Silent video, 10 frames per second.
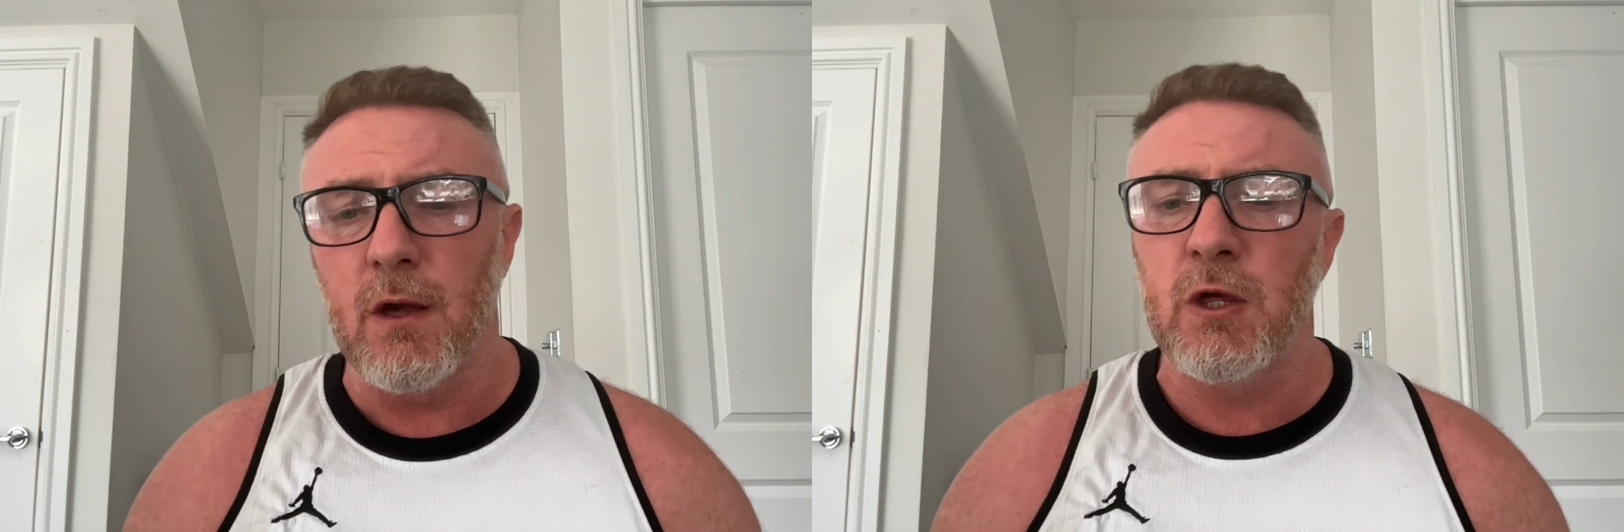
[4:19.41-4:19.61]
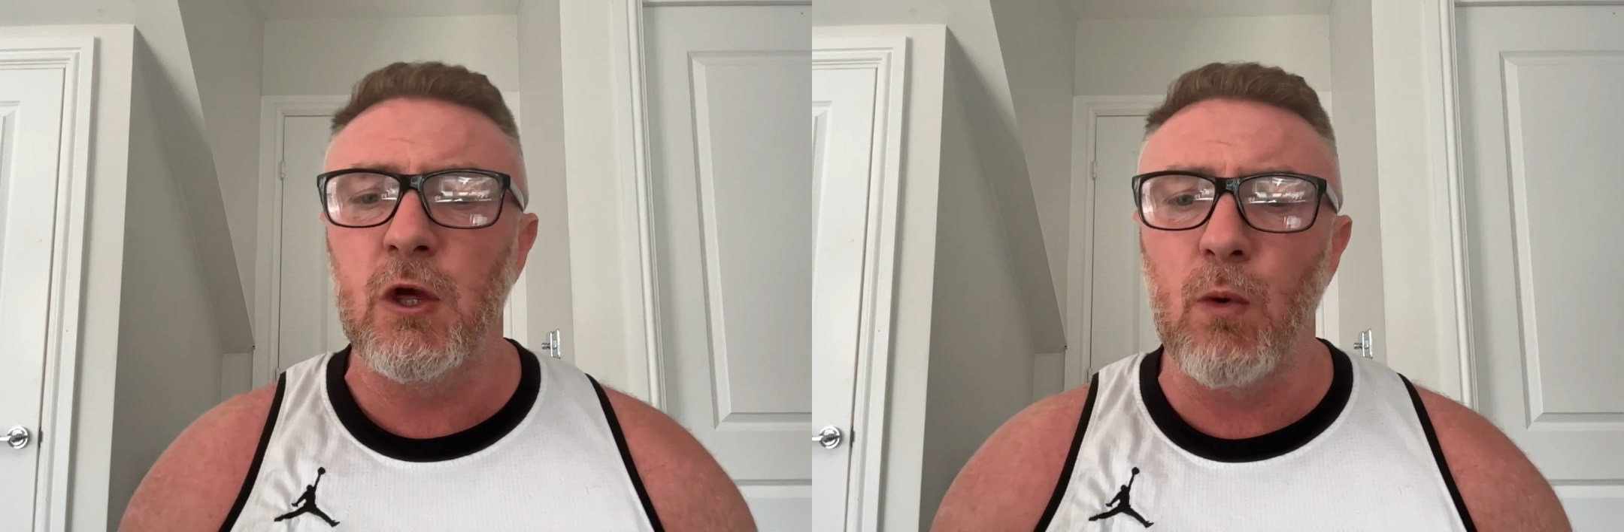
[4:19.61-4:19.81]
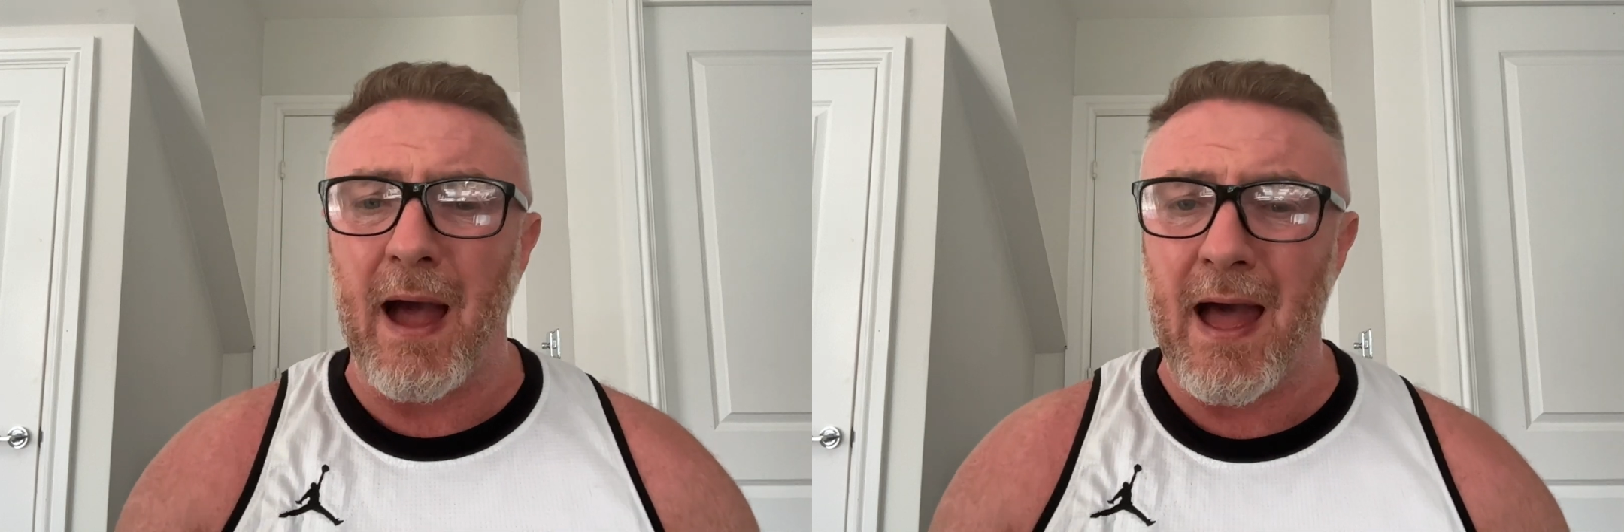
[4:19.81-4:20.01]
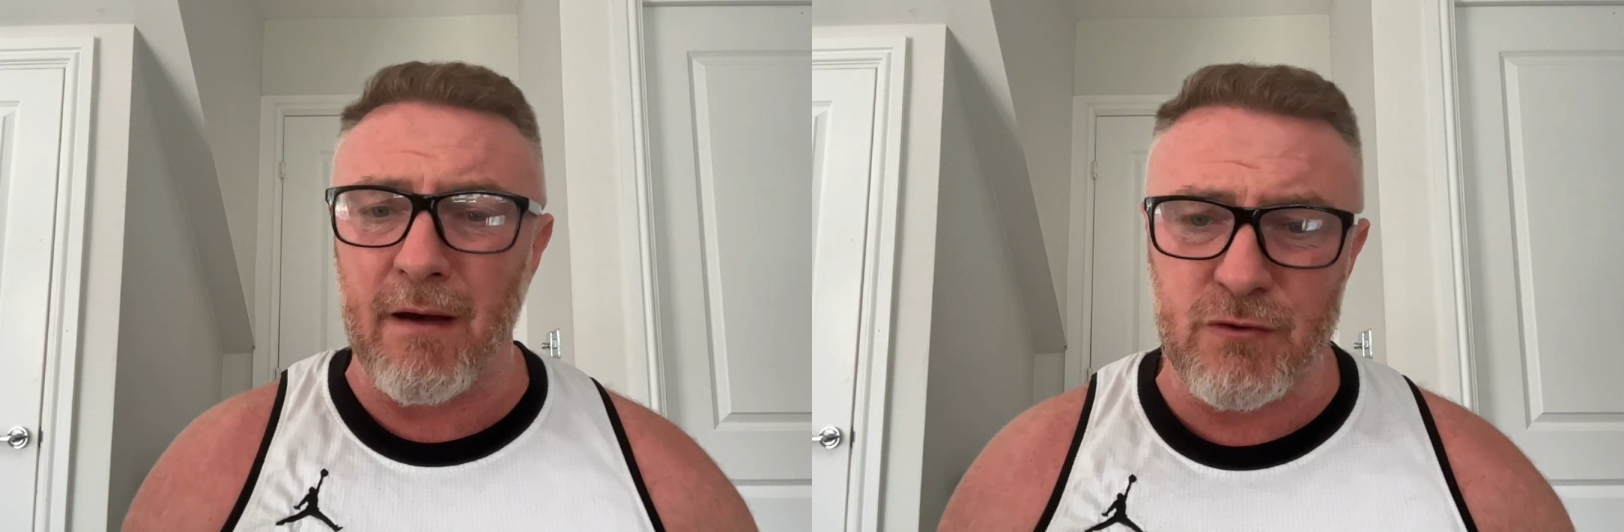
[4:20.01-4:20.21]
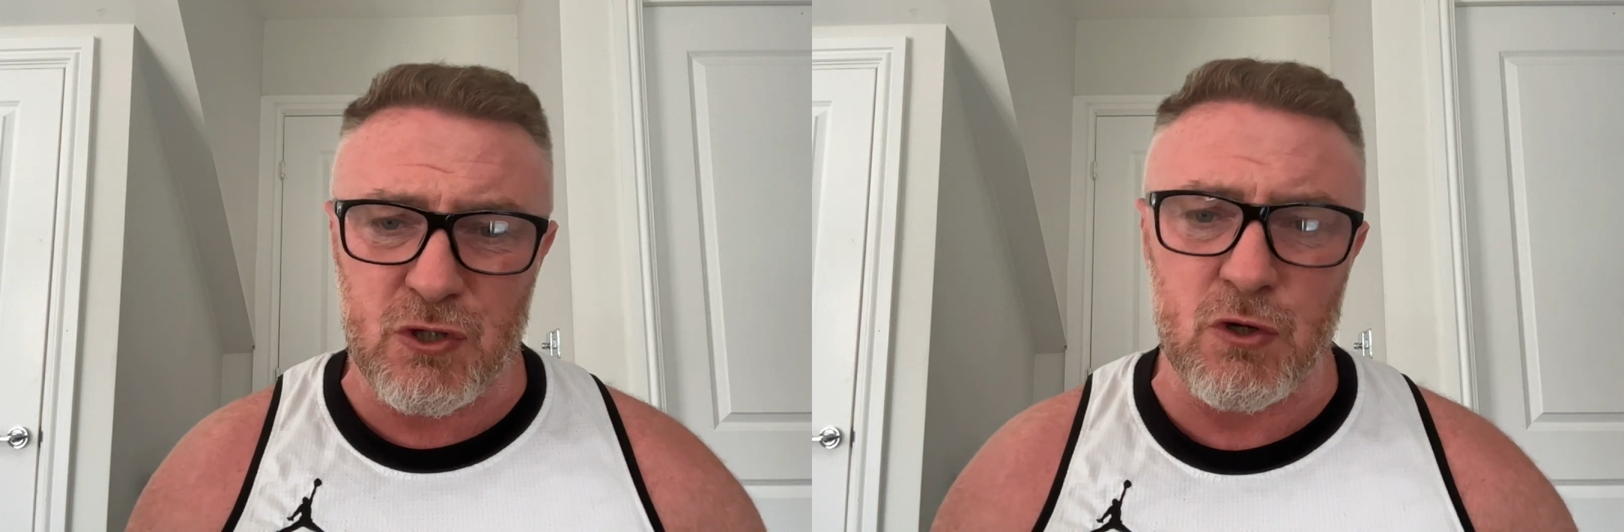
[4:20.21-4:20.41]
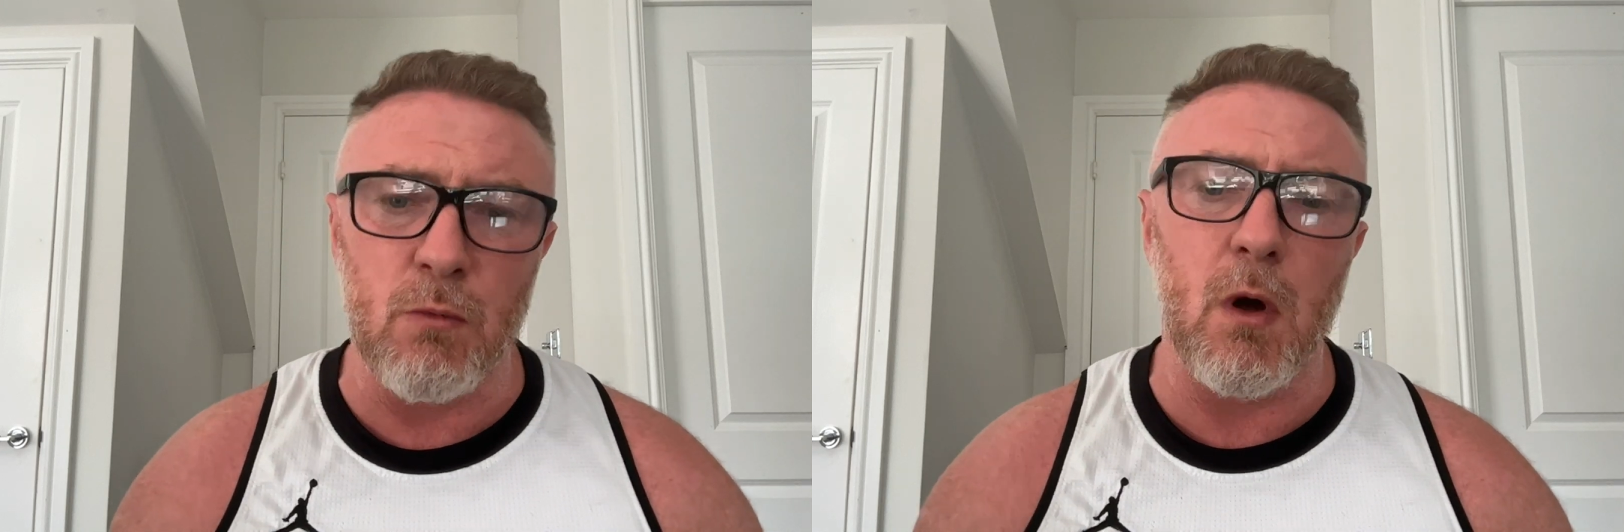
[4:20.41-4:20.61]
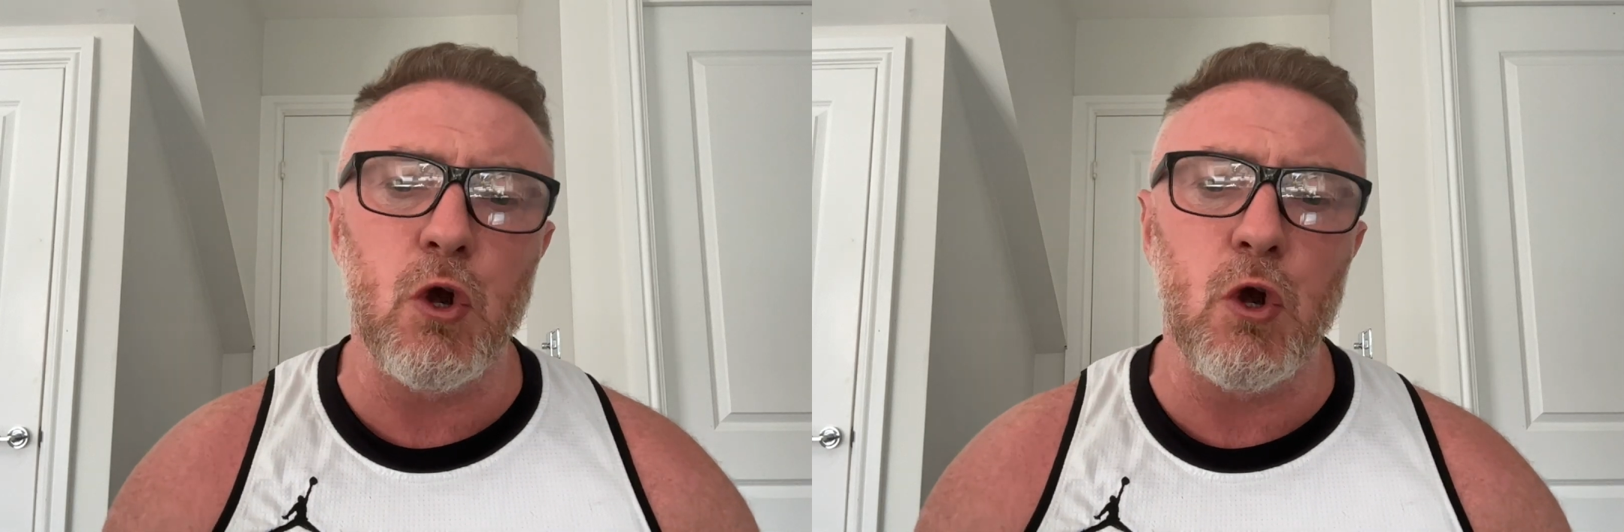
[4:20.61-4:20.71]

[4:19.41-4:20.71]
you have some